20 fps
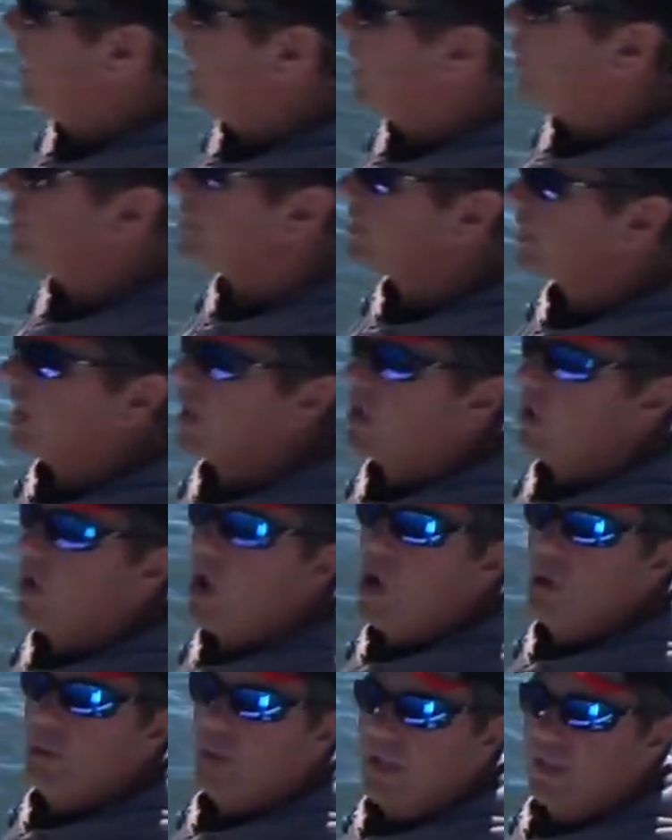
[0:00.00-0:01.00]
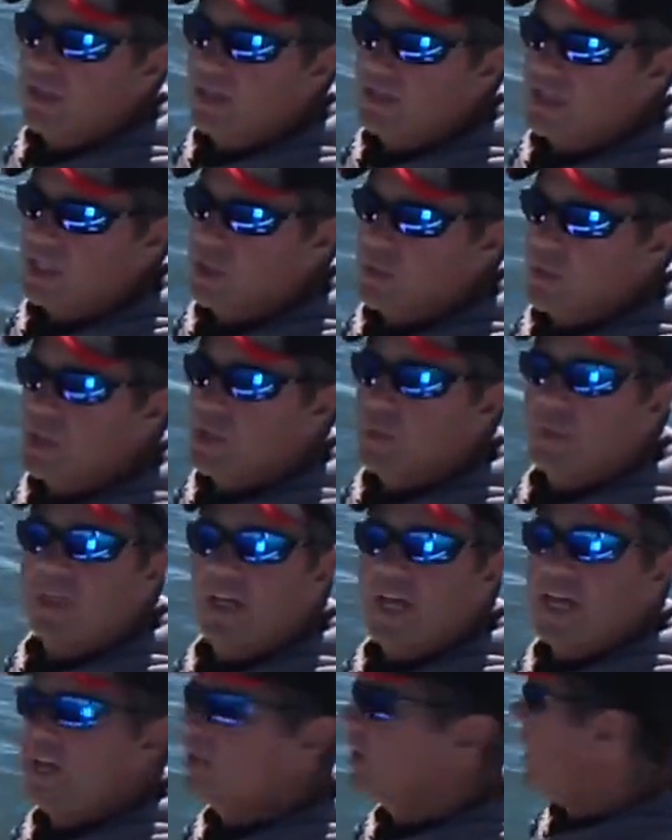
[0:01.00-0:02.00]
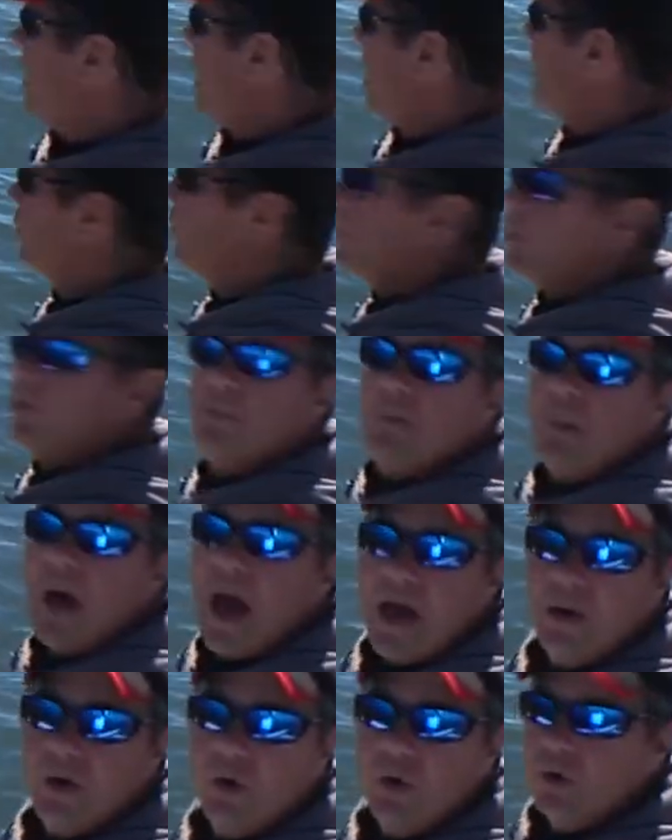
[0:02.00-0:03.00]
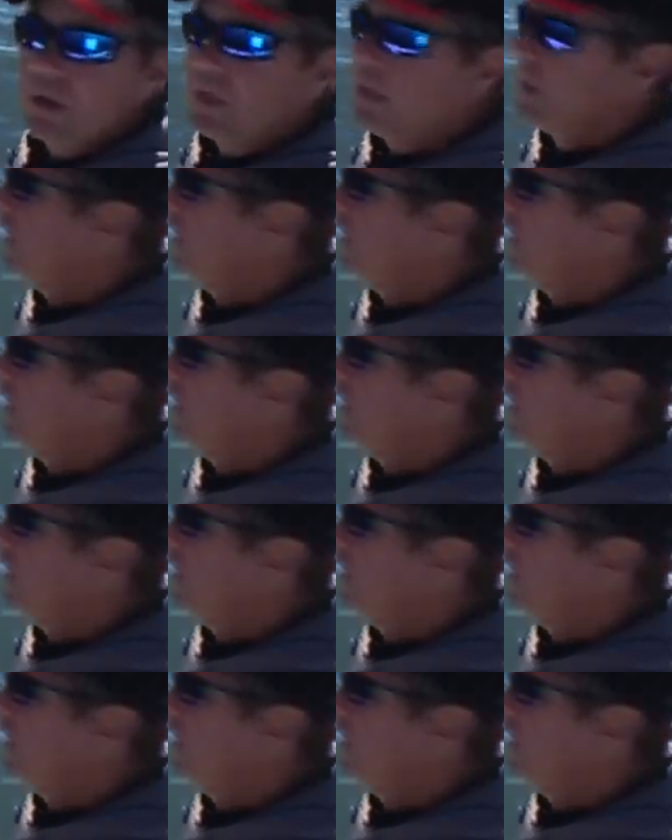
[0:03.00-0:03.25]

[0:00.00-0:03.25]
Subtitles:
And once it got calm like this, I switched to a lighter head and went with mono.